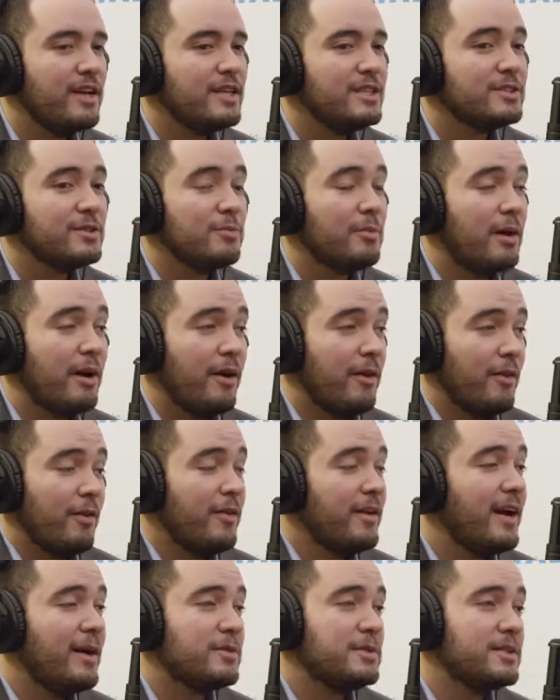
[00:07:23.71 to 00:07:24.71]
So the
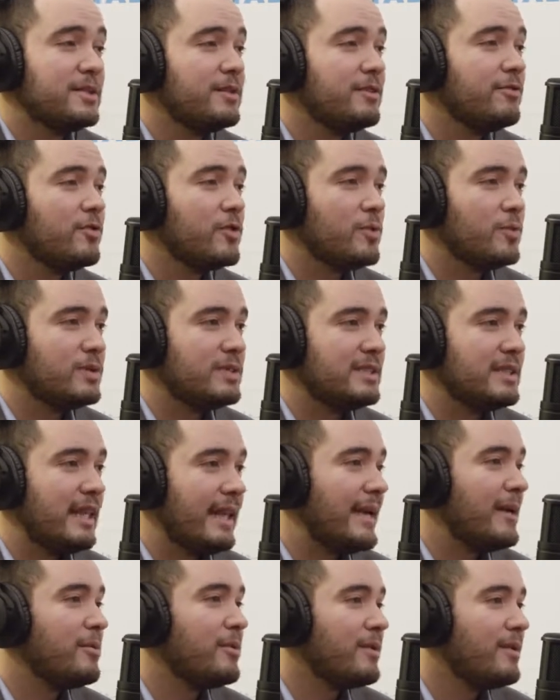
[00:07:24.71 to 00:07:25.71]
only thing I was good for was
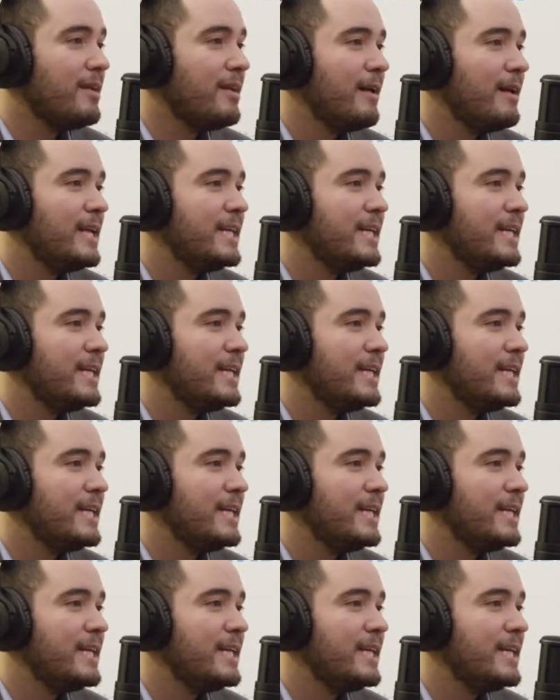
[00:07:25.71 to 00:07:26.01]
labor.